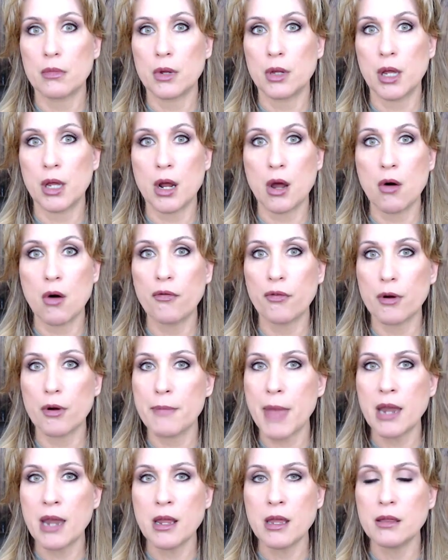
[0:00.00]
You know, for
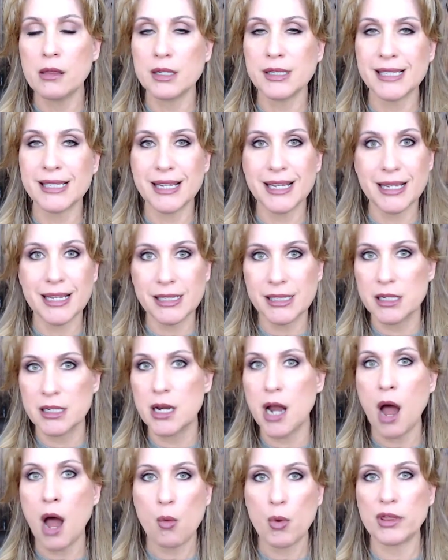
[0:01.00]
many, this is
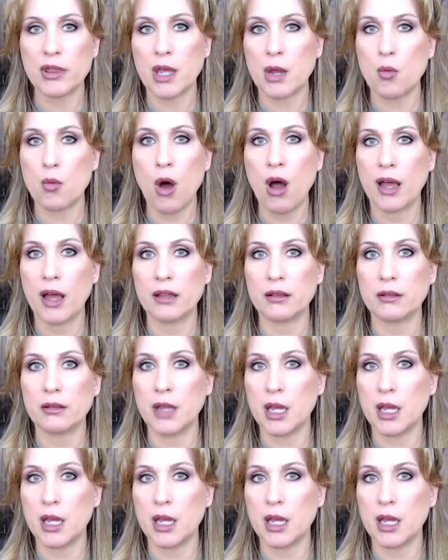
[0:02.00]
not what they want.